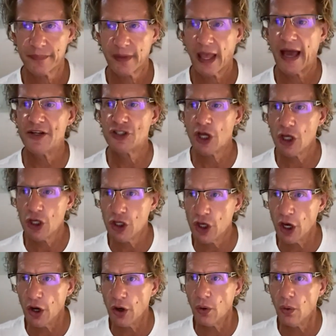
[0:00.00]
And to
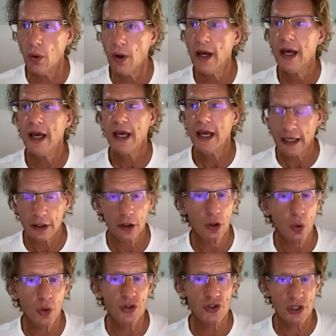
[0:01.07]
you, it
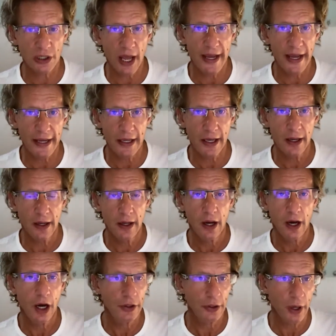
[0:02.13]
looks like
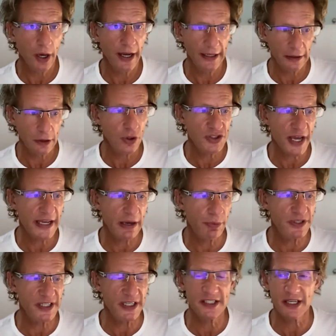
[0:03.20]
it
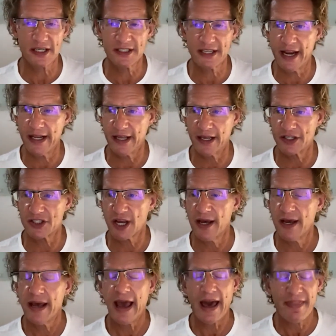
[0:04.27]
was instantaneous.
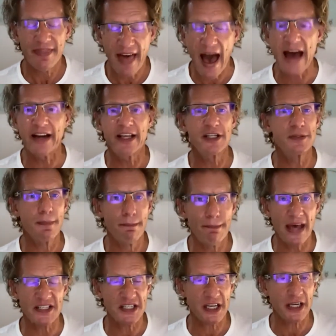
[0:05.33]
And that is
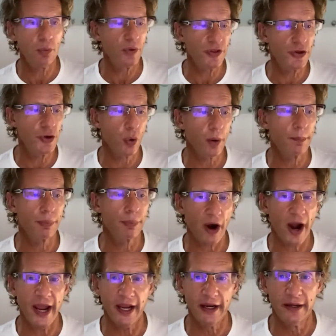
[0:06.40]
messing with your
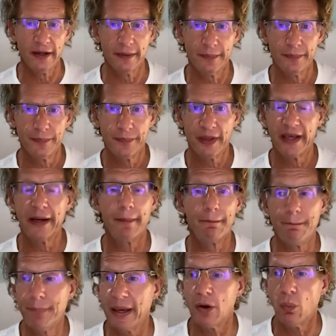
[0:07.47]
brain in a
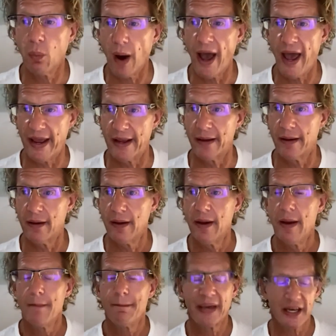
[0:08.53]
big way,
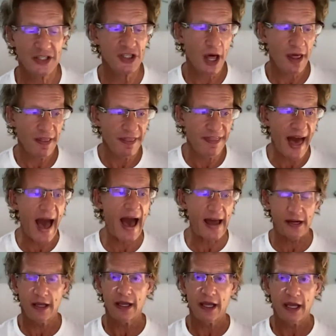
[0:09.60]
because
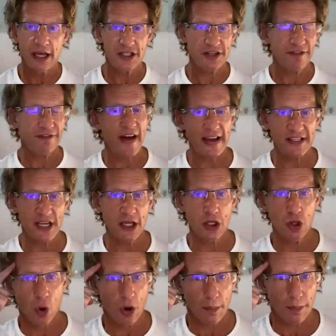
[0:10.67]
that is affecting
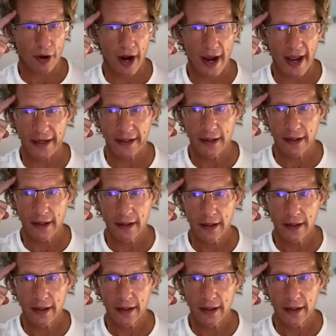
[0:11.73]
your brain